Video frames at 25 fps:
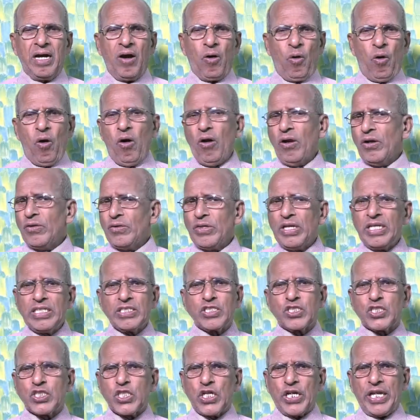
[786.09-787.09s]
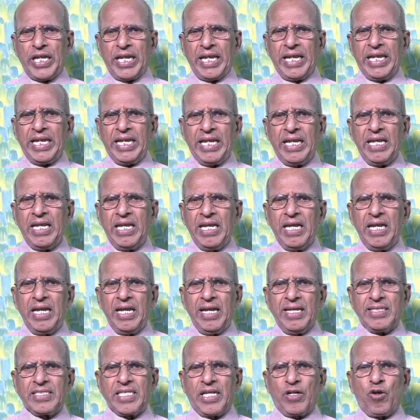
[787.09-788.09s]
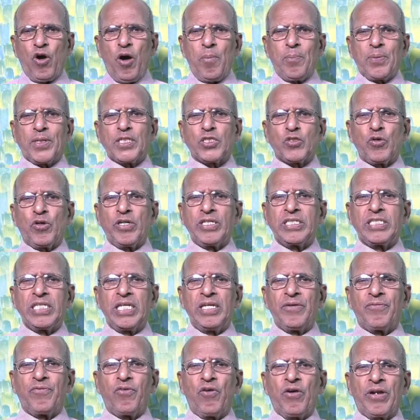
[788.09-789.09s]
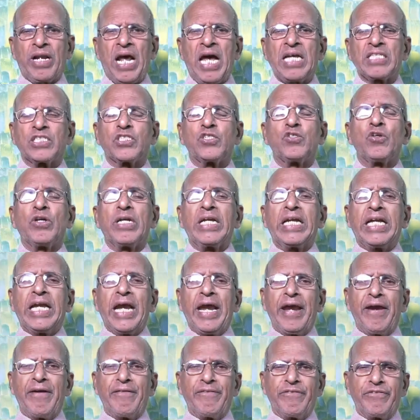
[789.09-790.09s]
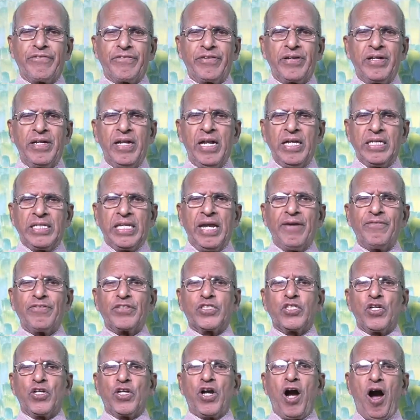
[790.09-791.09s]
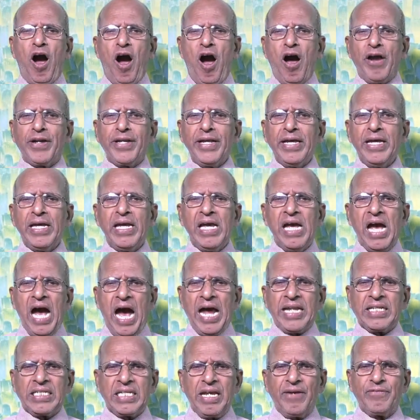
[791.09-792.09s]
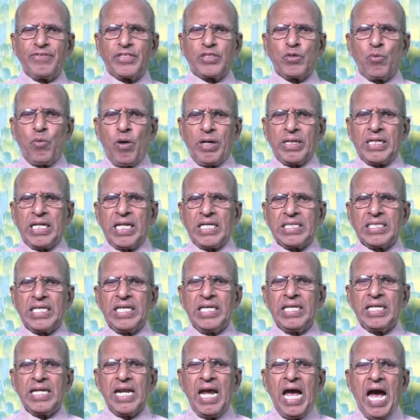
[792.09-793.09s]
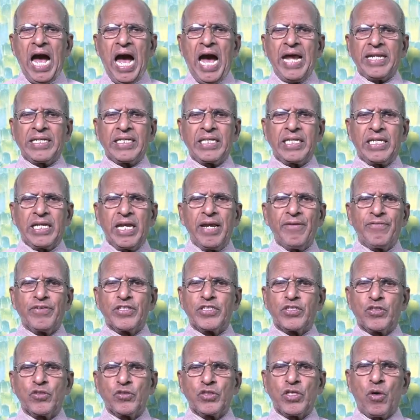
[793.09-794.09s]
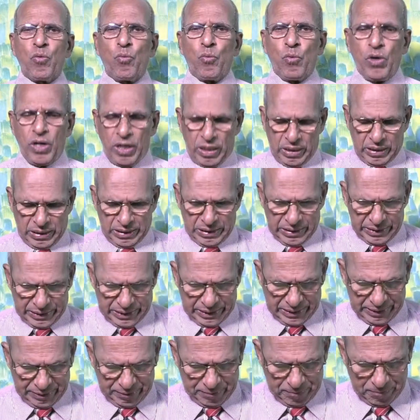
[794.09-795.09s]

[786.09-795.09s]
All these three is an opportunity for us to give. Give to God, and give to one another, and give to the world.